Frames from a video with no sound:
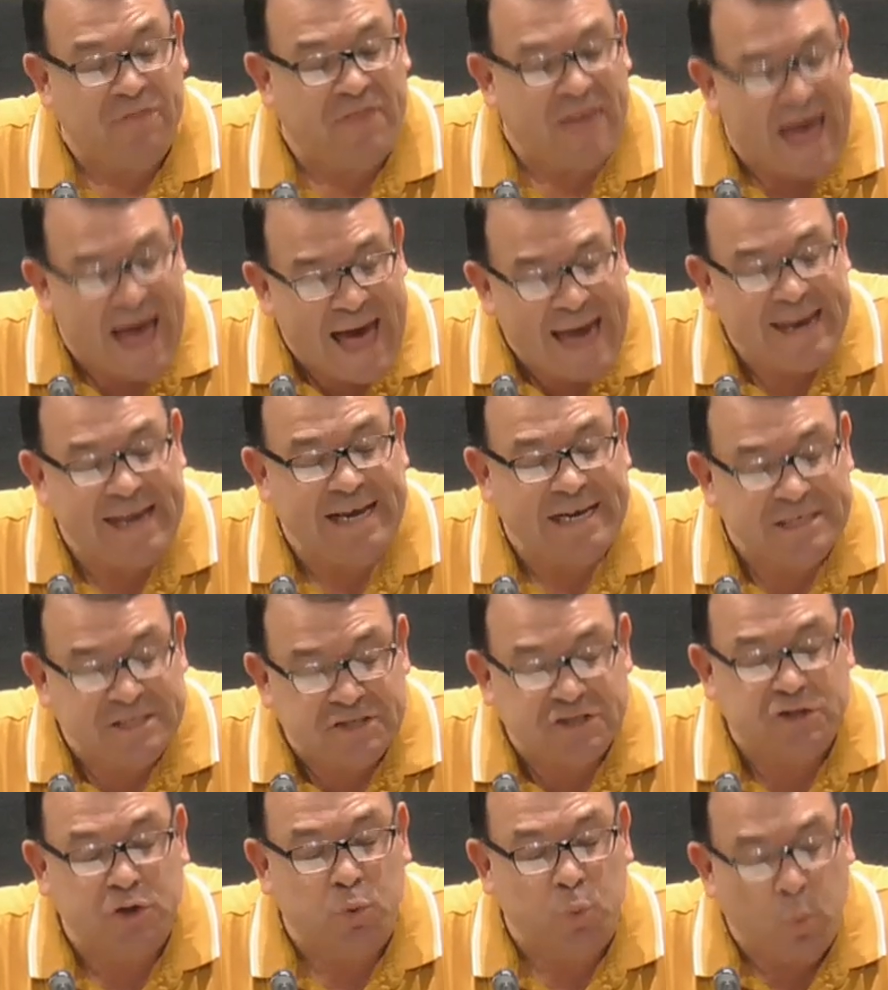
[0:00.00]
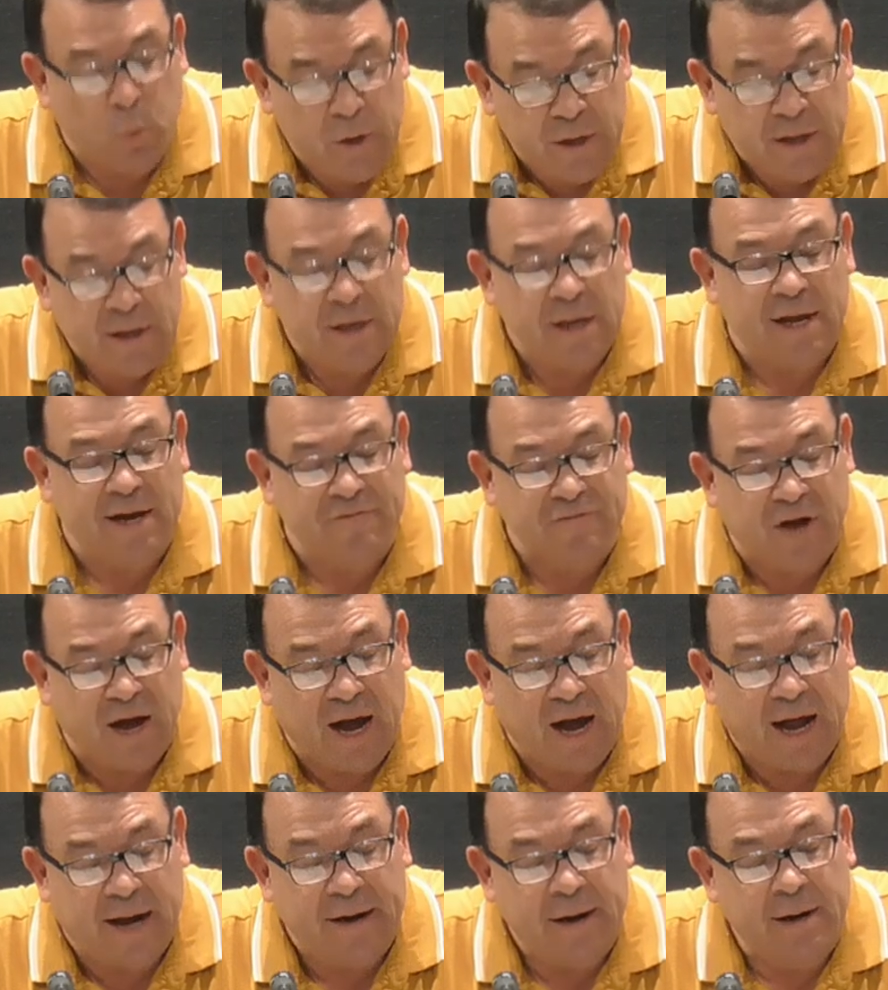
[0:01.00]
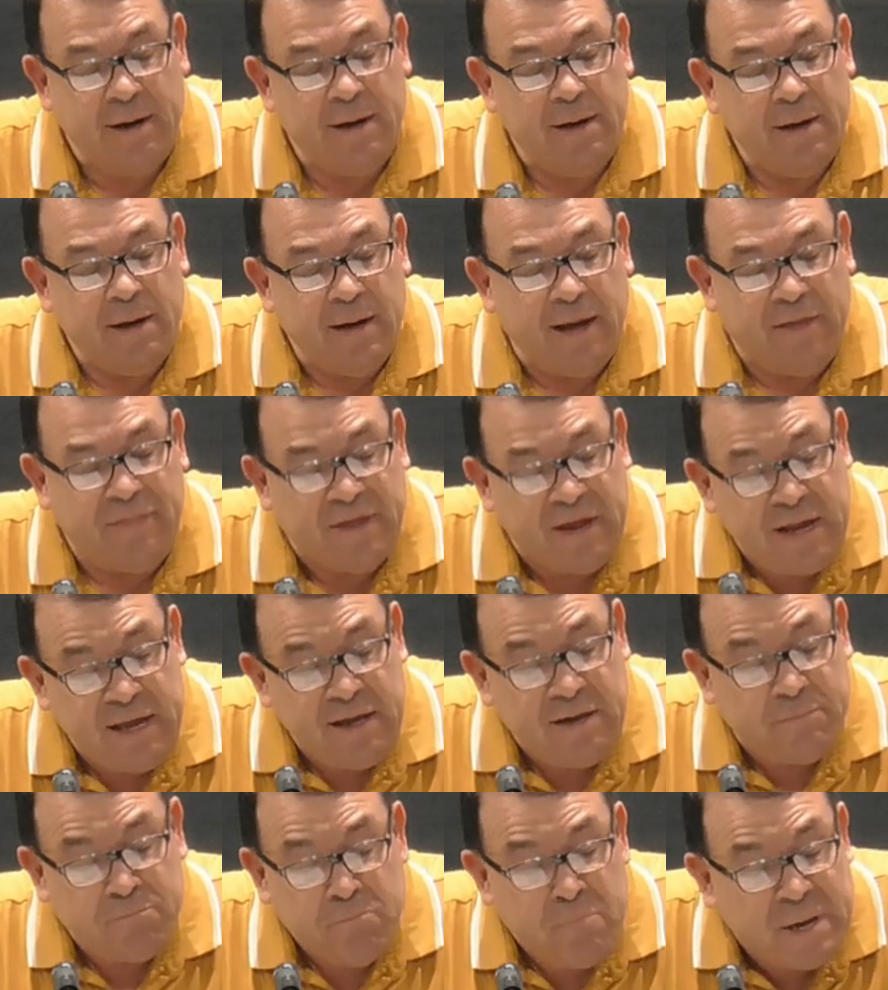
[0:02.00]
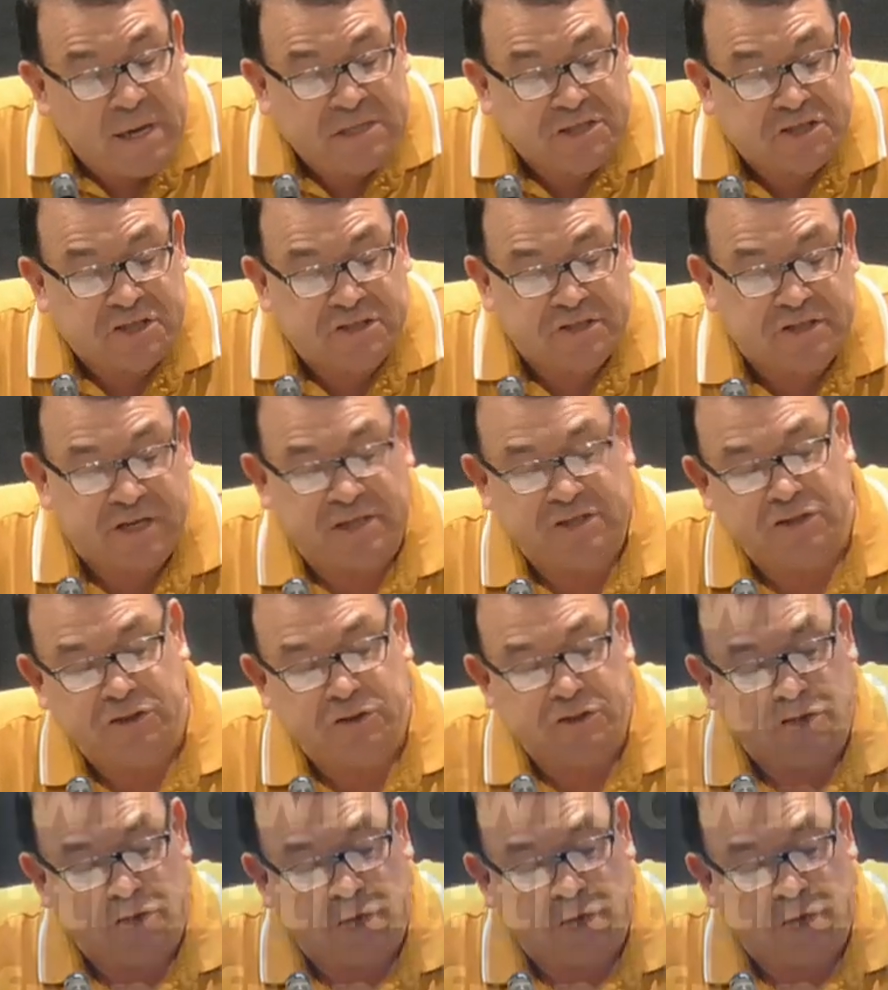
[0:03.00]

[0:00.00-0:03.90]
That is the will of God. And then he mentions that you should